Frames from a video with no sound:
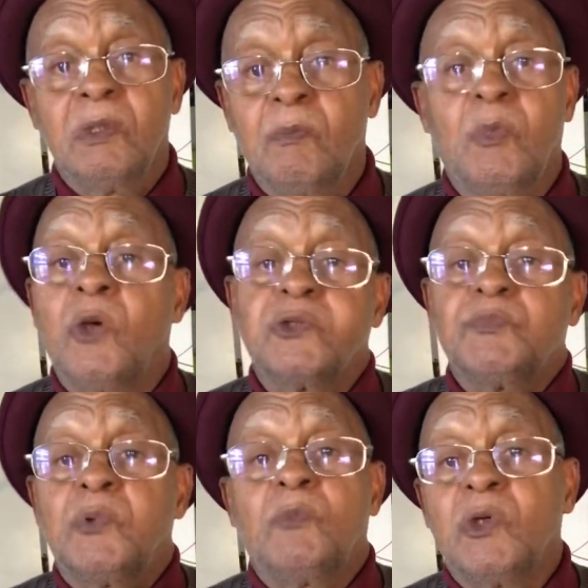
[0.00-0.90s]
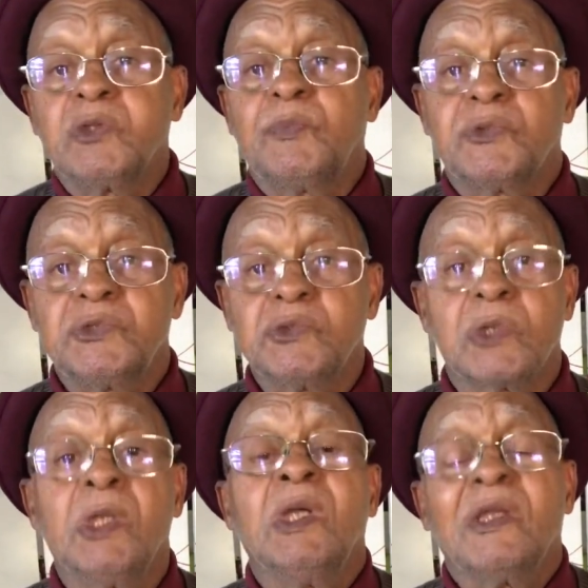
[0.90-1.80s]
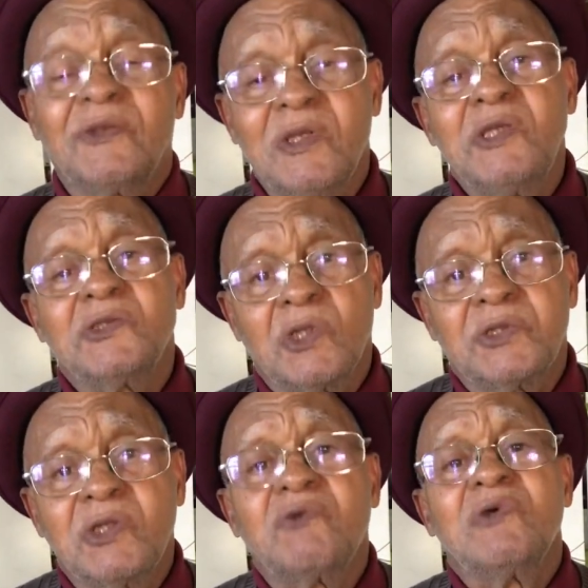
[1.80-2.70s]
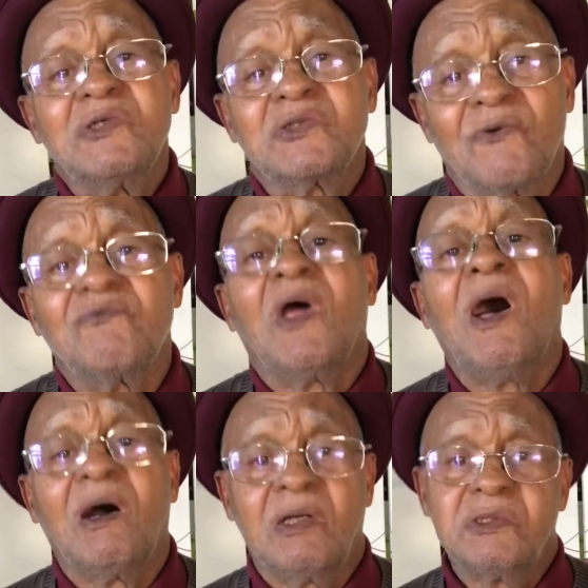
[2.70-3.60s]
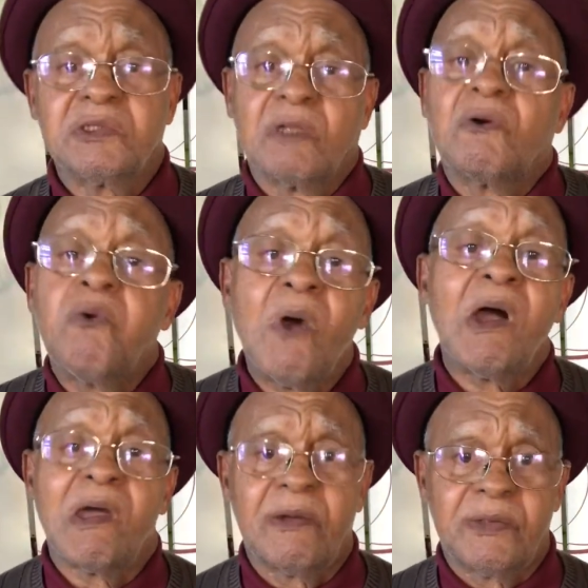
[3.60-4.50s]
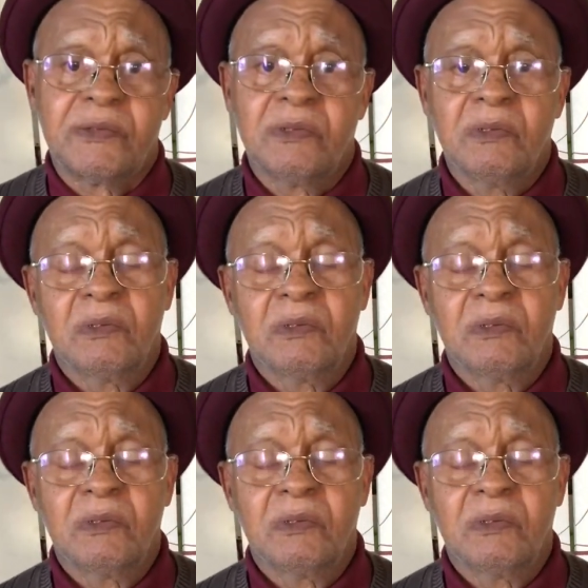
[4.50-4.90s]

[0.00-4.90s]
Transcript: Multiple children. These are degrees of knowledge acquired.